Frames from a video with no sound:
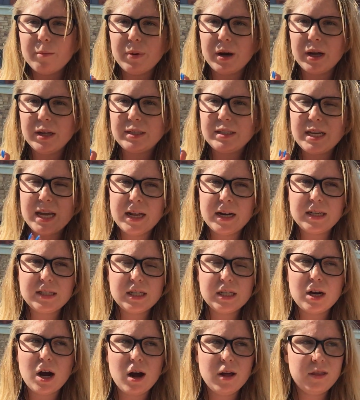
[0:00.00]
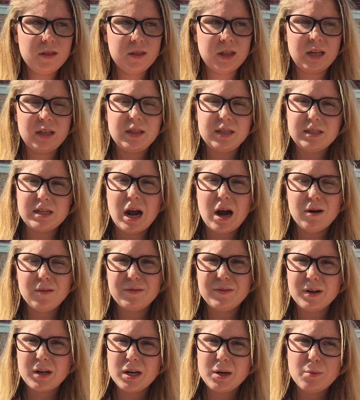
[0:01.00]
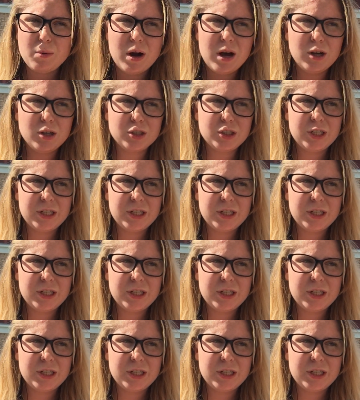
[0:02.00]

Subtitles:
But Tana did not think this out very well.